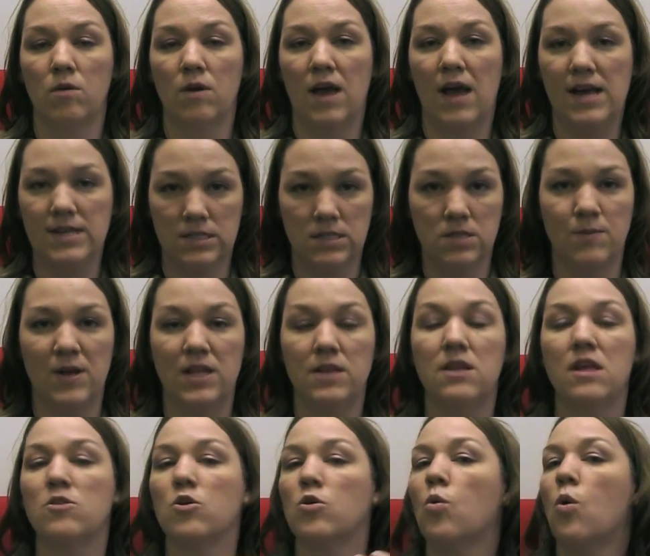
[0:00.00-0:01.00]
estimate
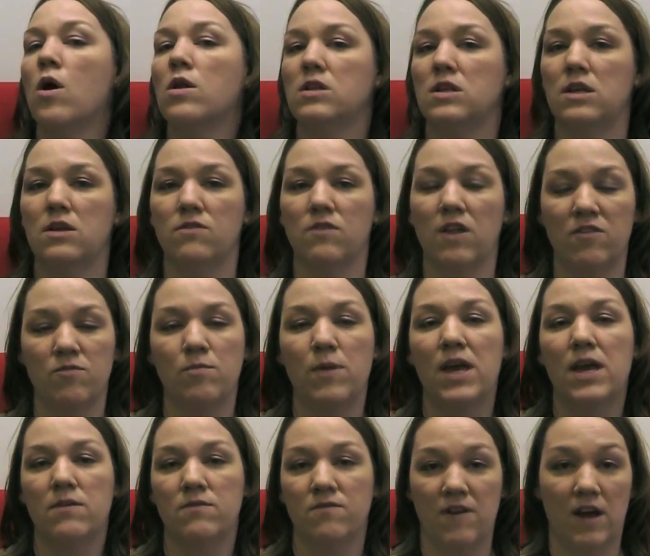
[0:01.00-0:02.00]
that their quality of life
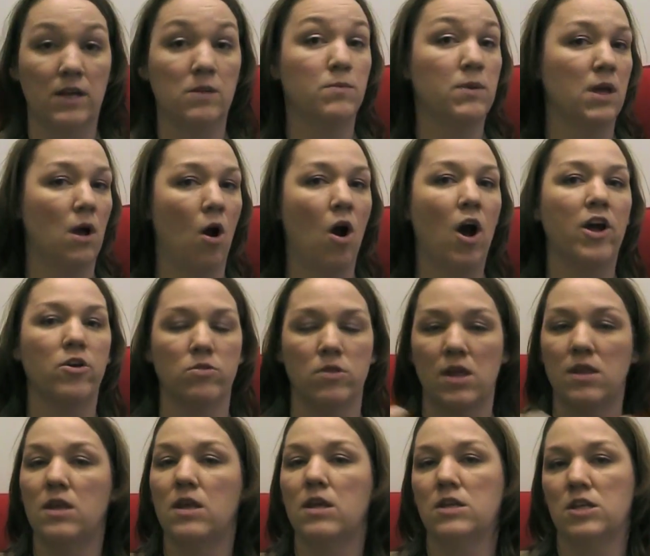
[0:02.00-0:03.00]
may in fact be higher
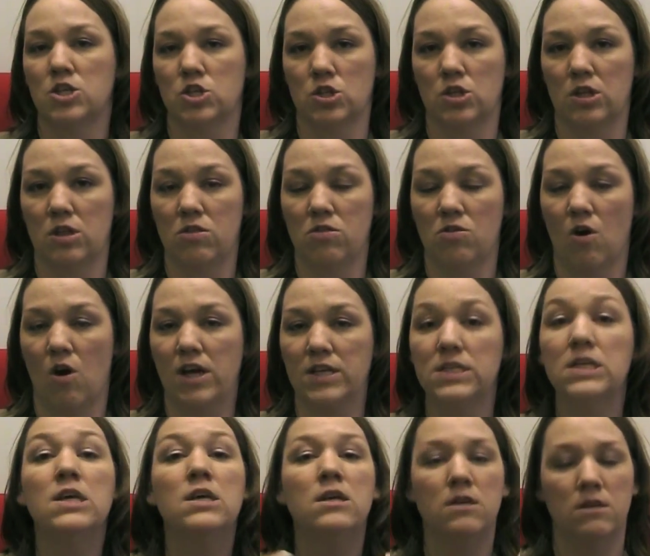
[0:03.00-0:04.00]
than they initially
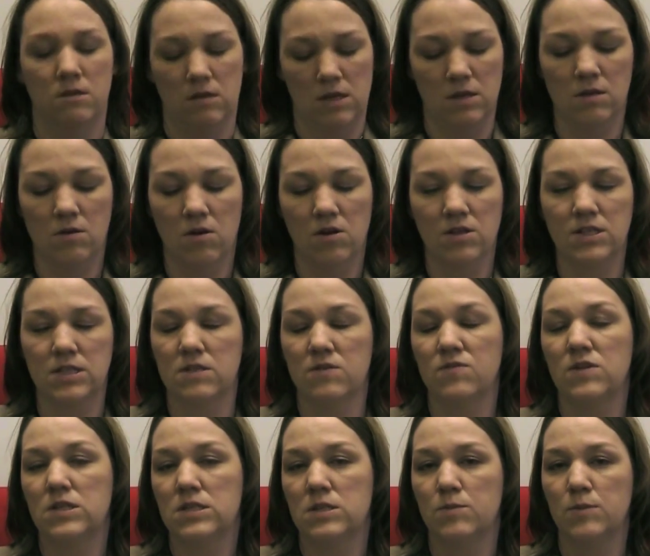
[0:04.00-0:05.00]
thought in the context
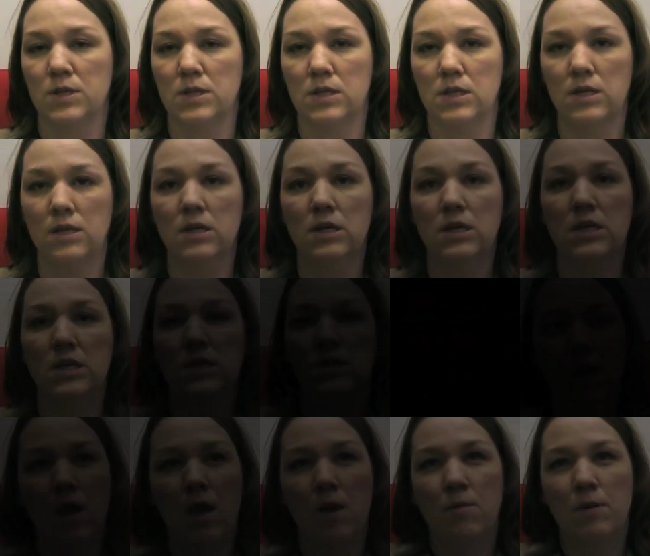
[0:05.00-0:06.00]
of disability.
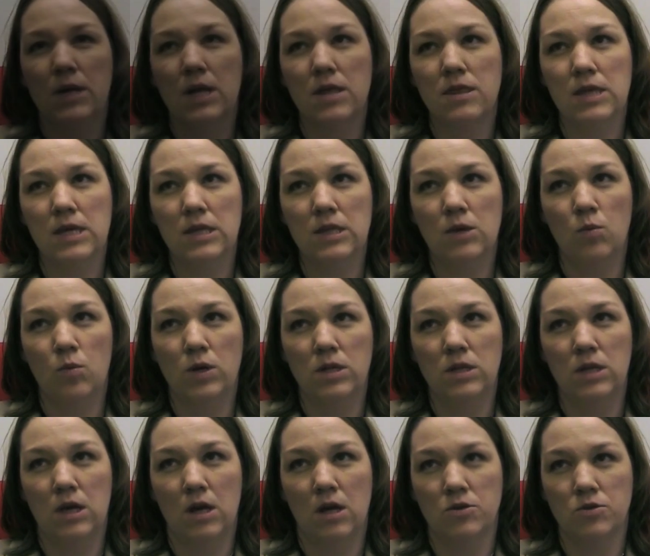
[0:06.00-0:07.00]
But I think that one
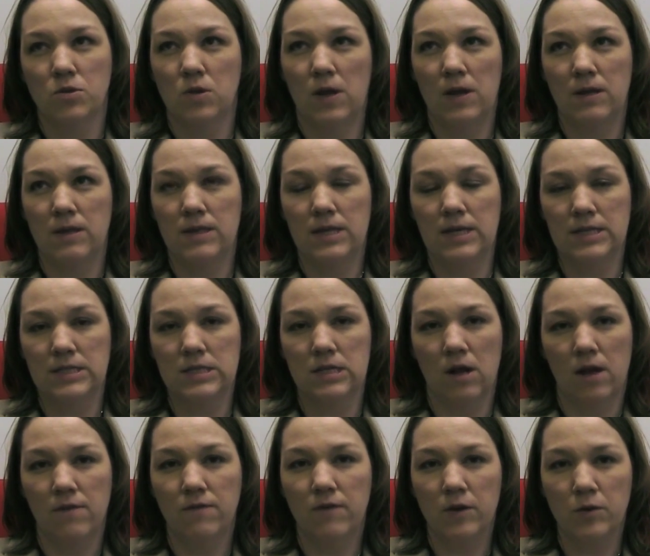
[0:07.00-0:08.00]
of the underlying things that
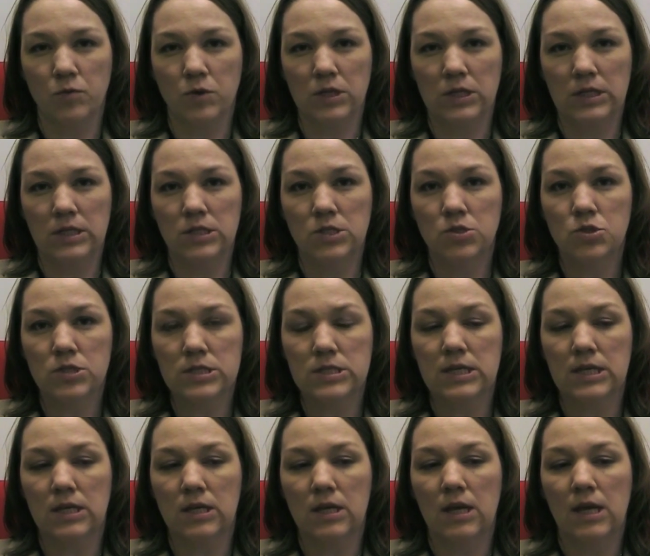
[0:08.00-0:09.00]
I find really
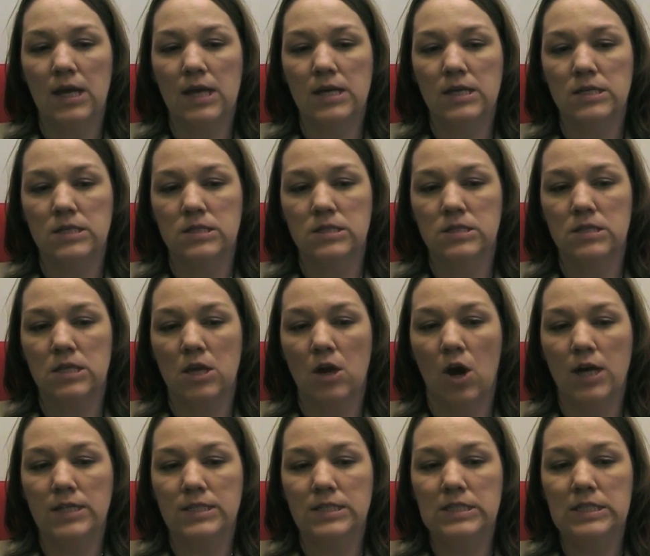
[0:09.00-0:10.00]
interesting is the
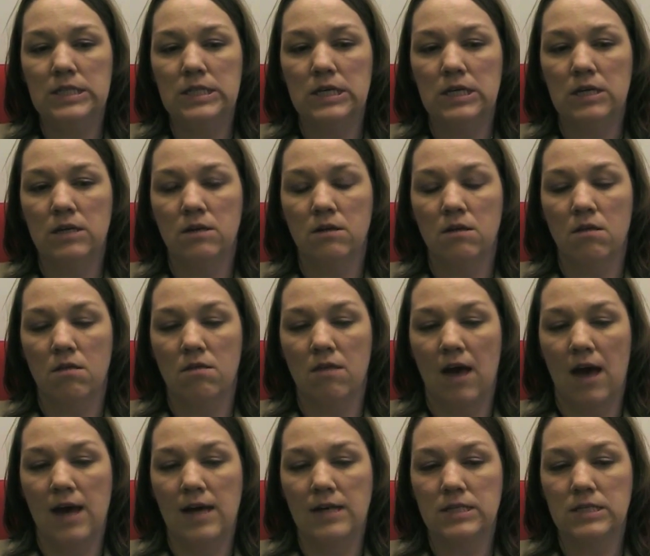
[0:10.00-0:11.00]
idea
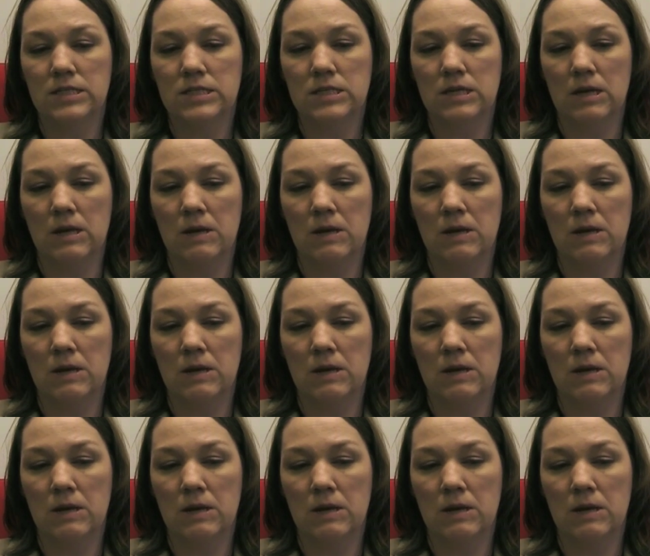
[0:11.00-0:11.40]
that